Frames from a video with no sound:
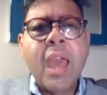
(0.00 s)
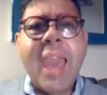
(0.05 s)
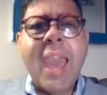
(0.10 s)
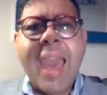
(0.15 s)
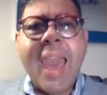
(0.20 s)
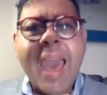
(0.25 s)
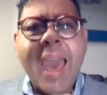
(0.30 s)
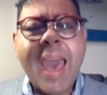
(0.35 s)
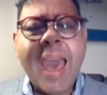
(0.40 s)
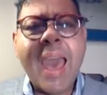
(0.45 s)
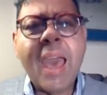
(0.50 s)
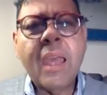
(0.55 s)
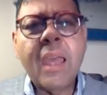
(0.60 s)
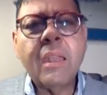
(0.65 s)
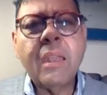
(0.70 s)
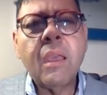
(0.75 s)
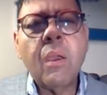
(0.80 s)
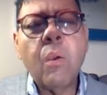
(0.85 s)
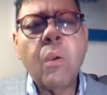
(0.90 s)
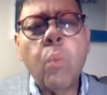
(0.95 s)

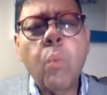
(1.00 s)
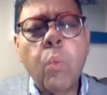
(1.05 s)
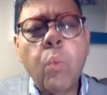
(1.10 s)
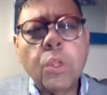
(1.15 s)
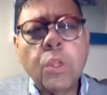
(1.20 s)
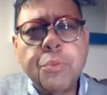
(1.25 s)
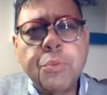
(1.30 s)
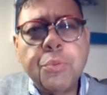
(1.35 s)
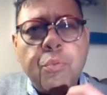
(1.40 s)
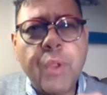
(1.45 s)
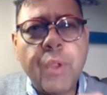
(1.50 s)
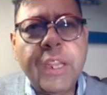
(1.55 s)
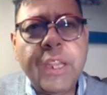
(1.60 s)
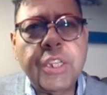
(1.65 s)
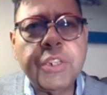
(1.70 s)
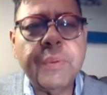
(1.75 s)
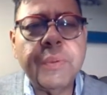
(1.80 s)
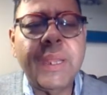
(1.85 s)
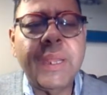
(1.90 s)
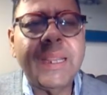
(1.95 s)
Add what you bring
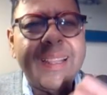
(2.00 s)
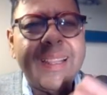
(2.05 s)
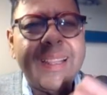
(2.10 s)
to it.